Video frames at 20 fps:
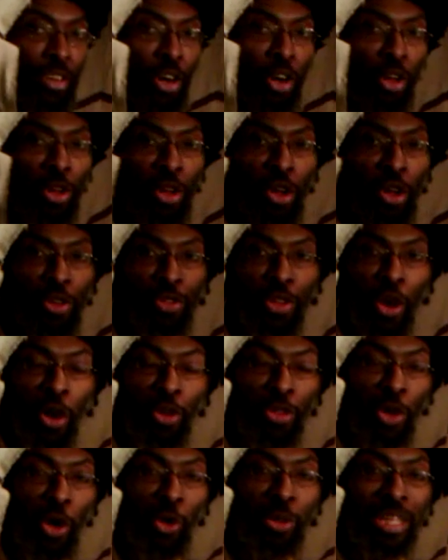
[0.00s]
or
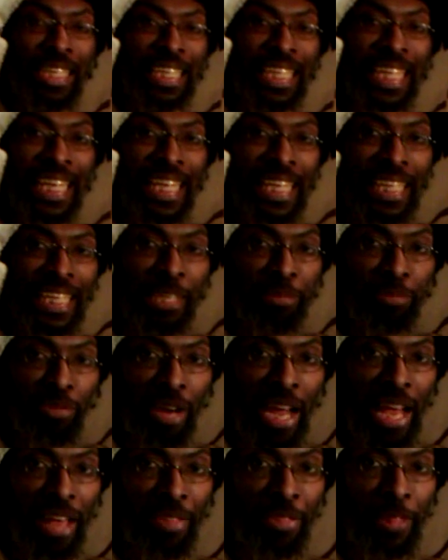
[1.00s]
the only kingdom
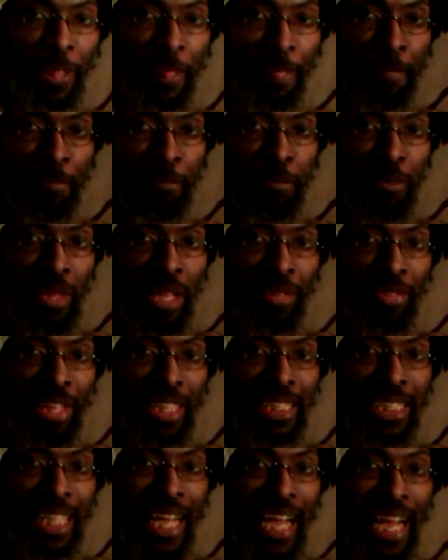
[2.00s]
rather, that
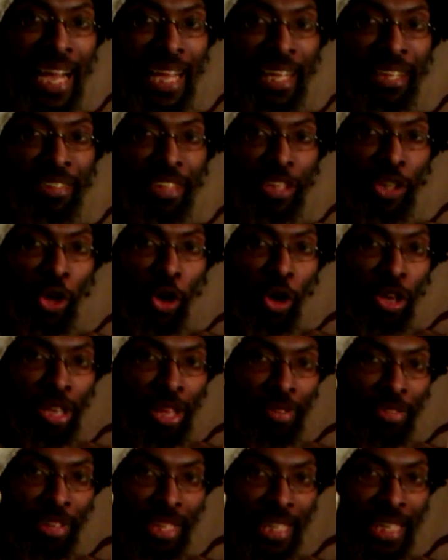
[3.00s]
is higher than all
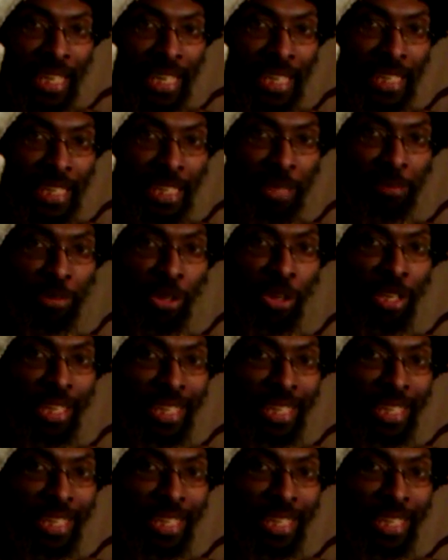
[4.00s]
other kingdoms, the only